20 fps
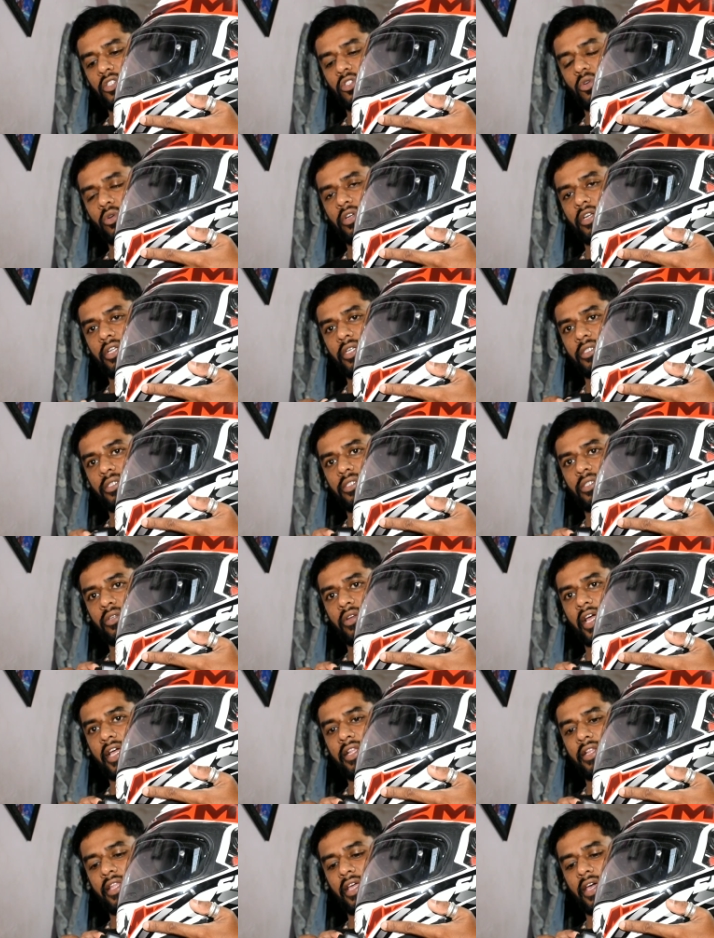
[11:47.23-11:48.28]
So it is
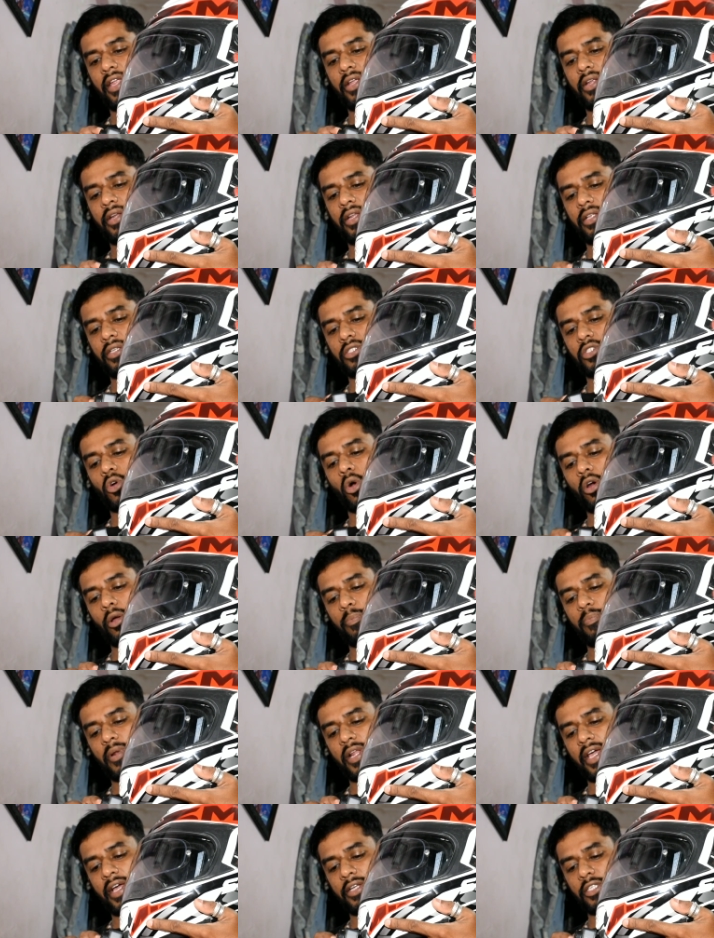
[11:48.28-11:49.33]
right there, it is got a
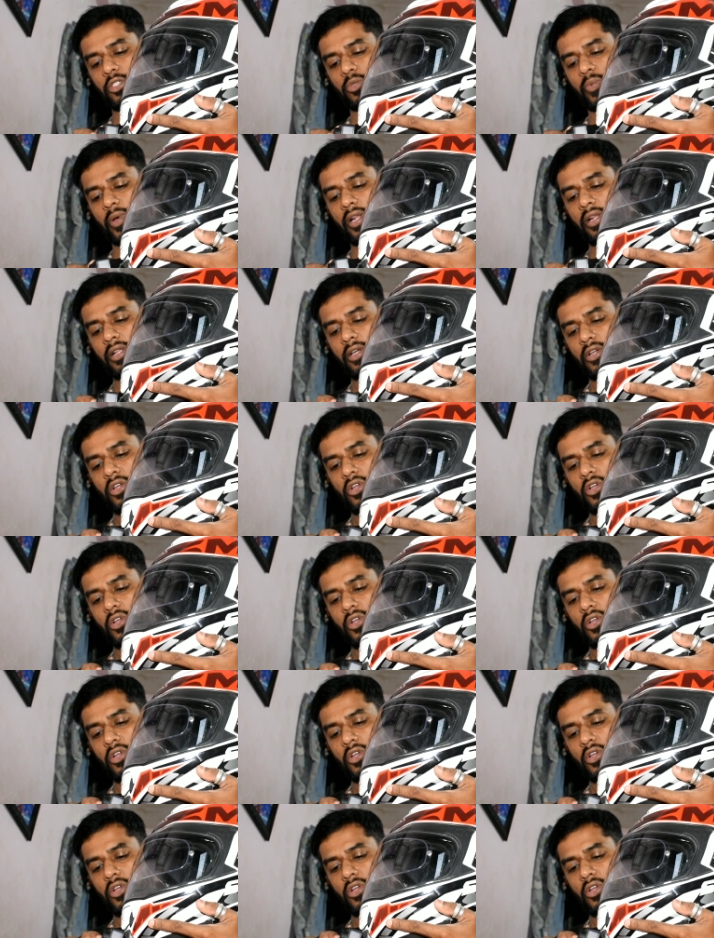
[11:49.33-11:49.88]
play as well.